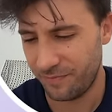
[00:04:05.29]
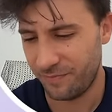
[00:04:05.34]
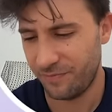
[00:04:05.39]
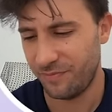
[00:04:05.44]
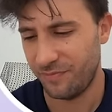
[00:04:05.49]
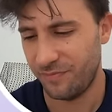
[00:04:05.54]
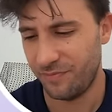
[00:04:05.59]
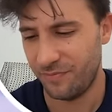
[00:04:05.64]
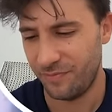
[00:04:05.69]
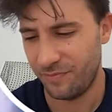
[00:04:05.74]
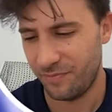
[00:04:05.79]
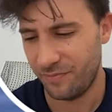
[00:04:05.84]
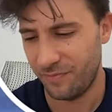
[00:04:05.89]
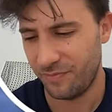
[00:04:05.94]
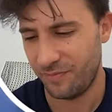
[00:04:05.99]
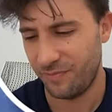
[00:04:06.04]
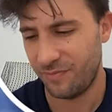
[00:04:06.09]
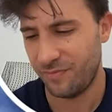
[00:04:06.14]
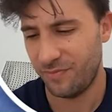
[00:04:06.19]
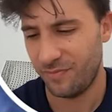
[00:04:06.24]

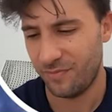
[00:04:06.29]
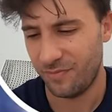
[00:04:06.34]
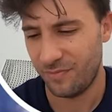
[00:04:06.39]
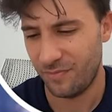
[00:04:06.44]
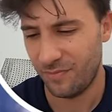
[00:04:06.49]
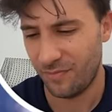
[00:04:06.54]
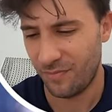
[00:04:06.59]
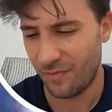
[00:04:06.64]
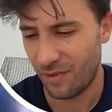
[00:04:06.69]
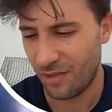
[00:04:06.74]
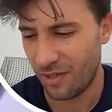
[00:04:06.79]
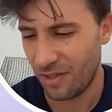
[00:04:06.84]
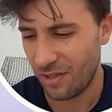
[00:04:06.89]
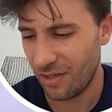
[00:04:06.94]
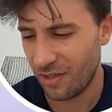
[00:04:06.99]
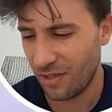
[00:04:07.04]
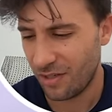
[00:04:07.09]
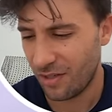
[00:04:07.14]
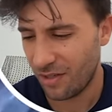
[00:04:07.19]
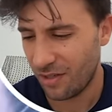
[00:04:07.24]

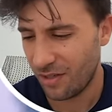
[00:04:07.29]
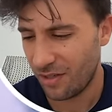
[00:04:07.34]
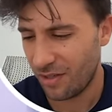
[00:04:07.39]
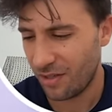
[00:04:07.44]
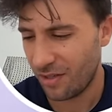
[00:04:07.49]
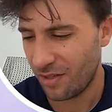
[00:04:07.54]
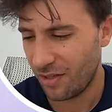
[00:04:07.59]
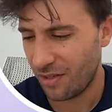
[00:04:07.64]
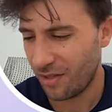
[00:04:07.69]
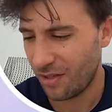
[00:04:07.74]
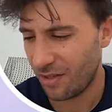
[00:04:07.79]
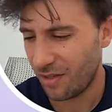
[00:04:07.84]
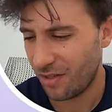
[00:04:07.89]
[no speech]